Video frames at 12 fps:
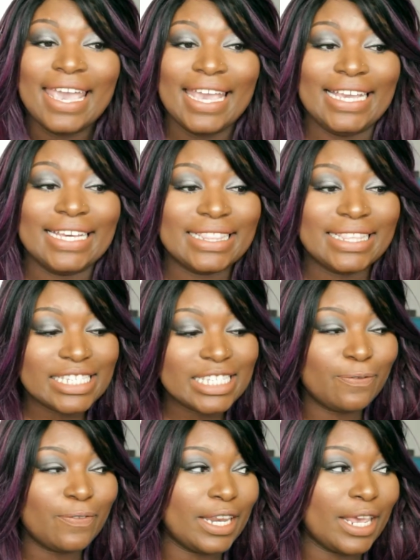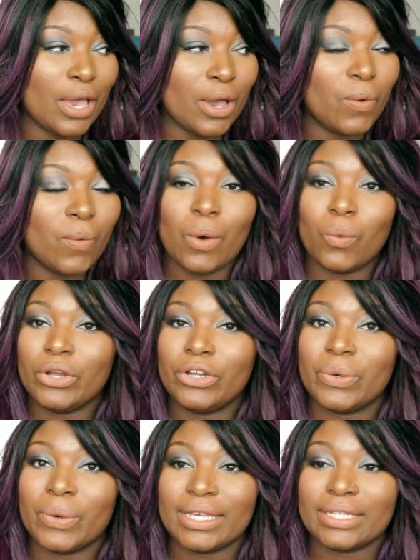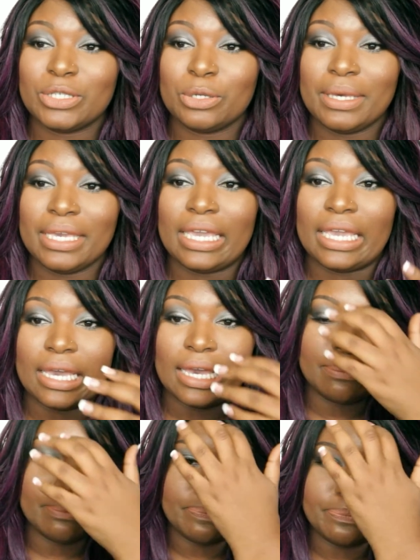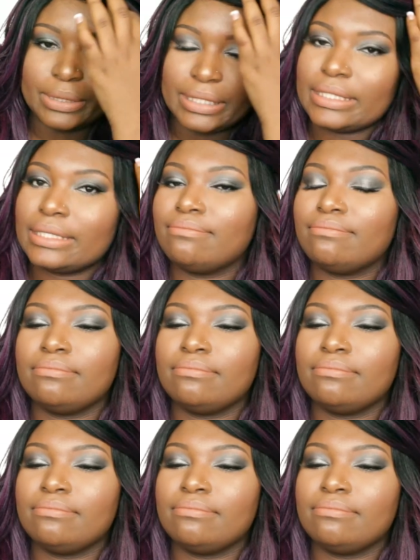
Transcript: And this video, we're going to be, and please